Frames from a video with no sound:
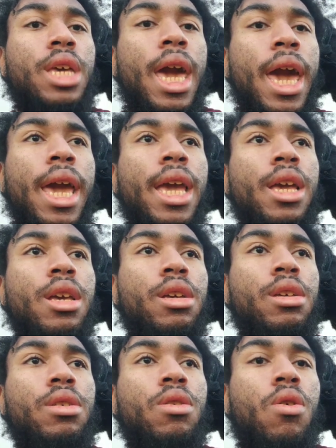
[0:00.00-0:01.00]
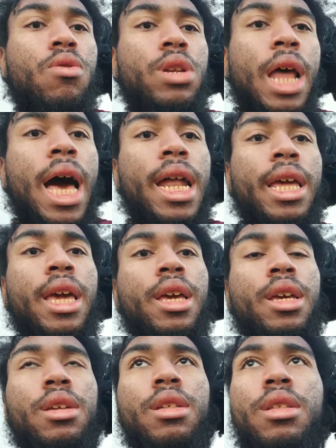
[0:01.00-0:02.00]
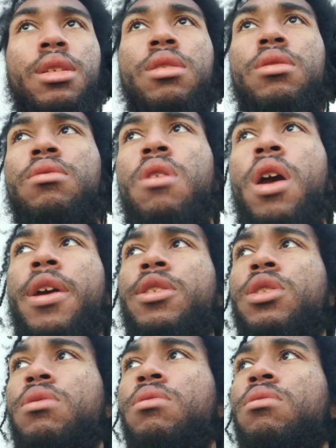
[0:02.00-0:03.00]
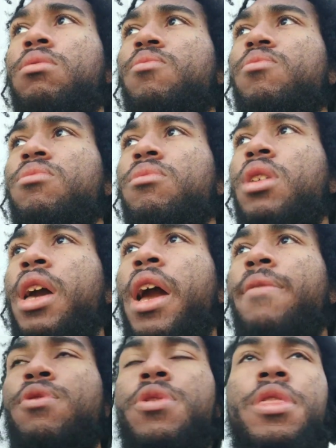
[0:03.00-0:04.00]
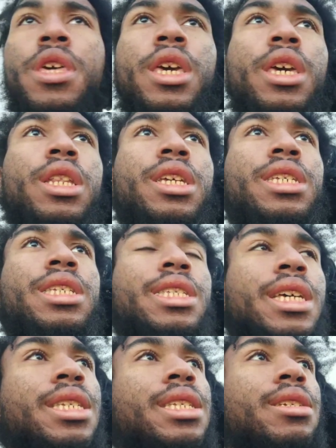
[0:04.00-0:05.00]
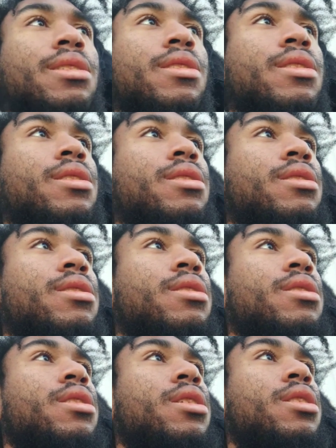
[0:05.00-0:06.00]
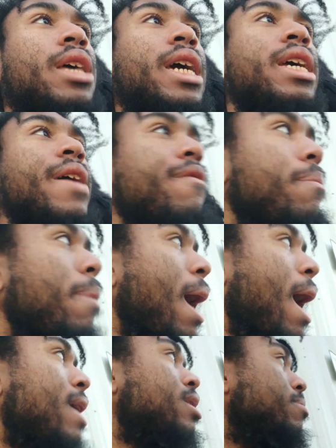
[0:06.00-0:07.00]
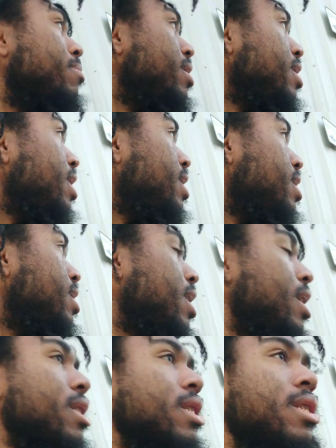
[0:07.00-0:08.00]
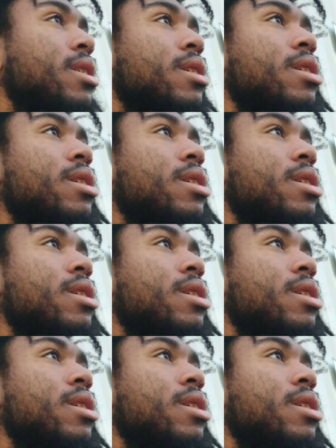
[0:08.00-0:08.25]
A or not A, right? So everything in existence that could ever possibly exist